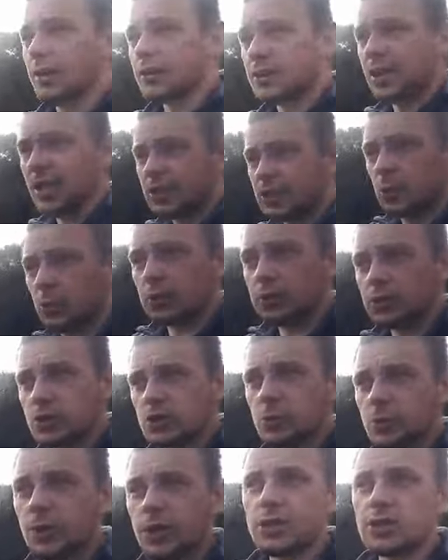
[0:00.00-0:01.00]
get to
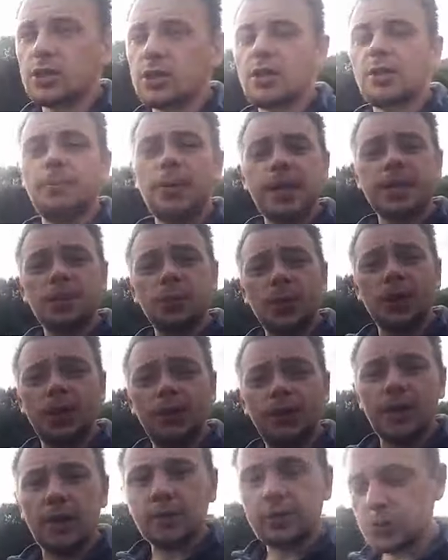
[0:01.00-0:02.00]
Wilson's Bridge and make your way
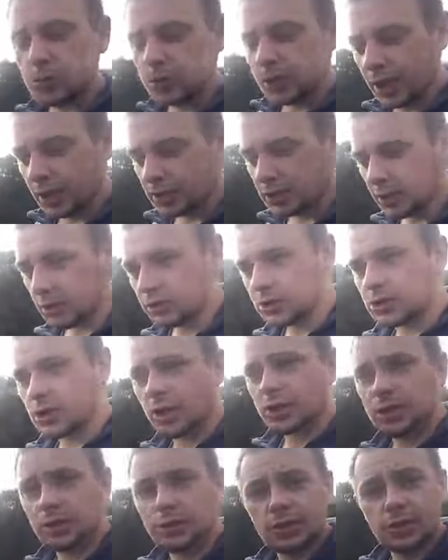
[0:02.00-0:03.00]
around. So it's a nice little
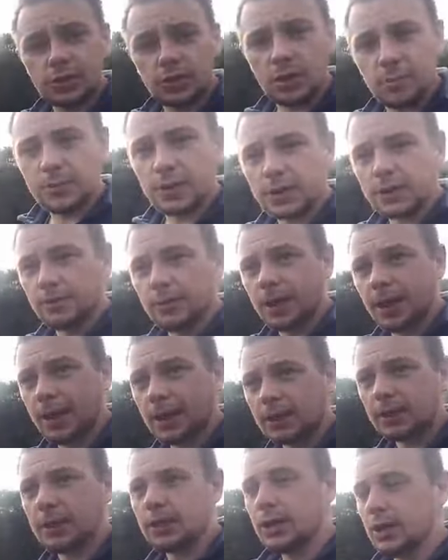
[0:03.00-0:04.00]
circular trip you can
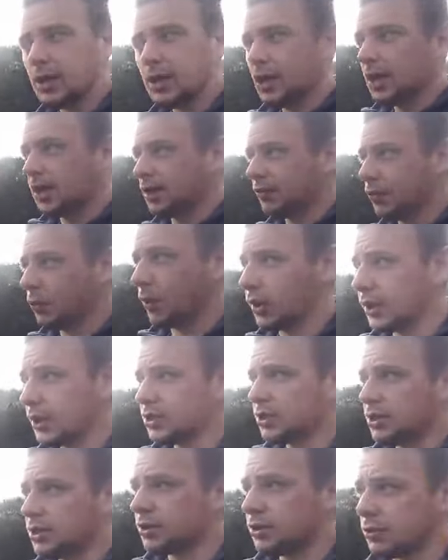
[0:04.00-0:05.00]
make. And if you
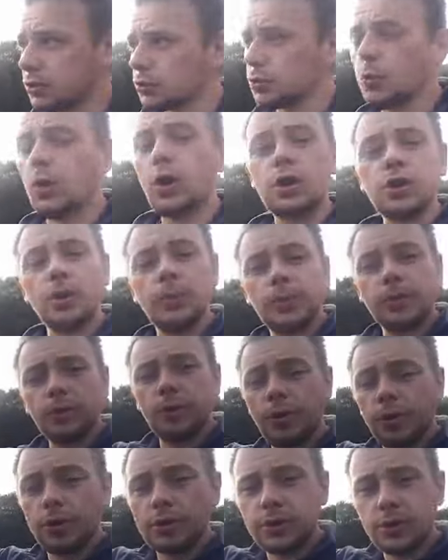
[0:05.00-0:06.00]
wanted, you could just walk up the
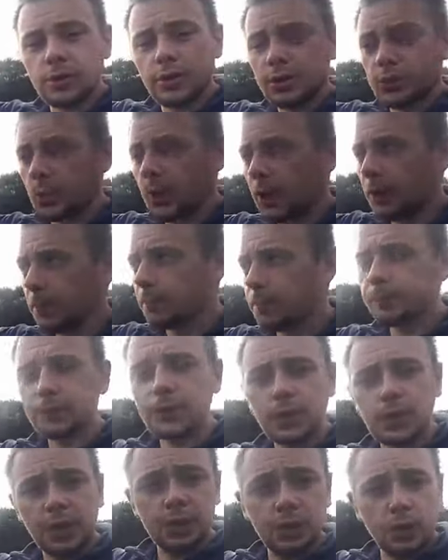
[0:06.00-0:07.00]
road as well
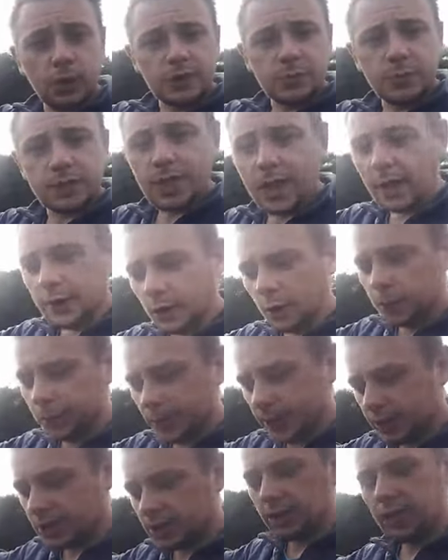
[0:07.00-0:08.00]
and go to Meccano
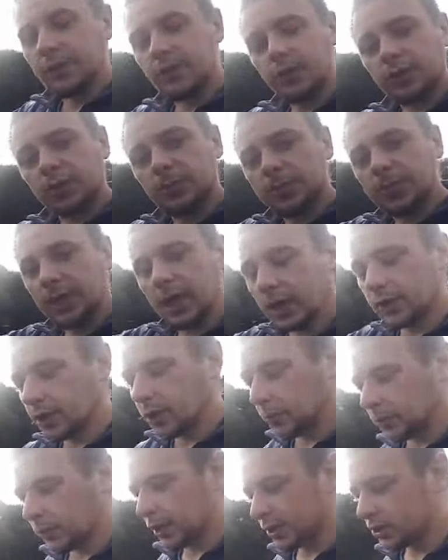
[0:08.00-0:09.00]
Bridge and have a look at
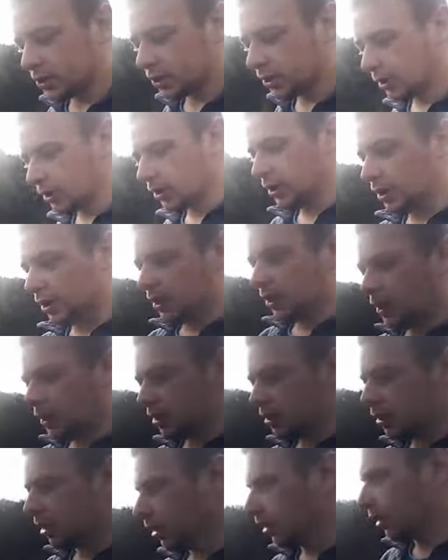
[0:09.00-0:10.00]
Meccano Bridge.
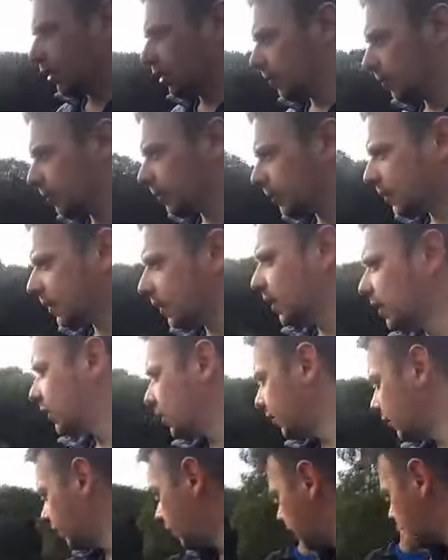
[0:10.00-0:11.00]
Do you
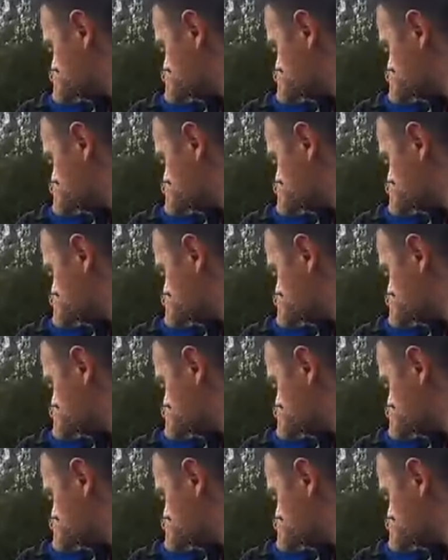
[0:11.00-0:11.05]
think there's